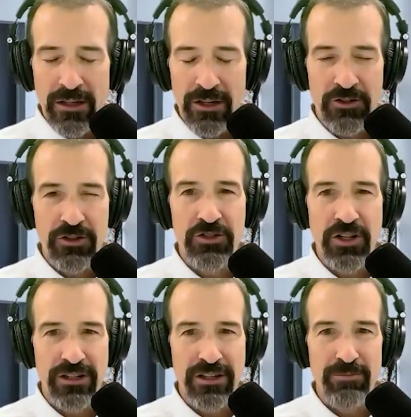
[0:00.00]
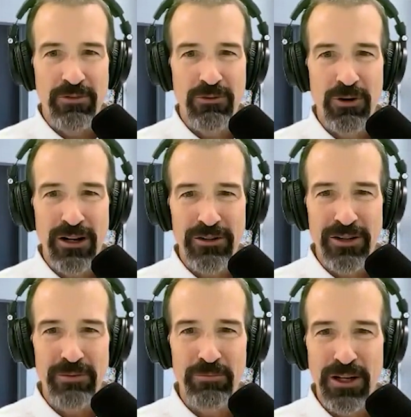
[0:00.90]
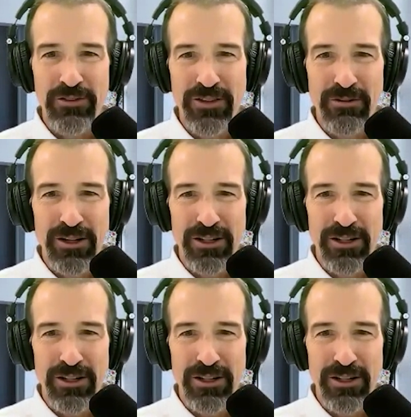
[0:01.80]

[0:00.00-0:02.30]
I should have checked that before. How did I pronounce that right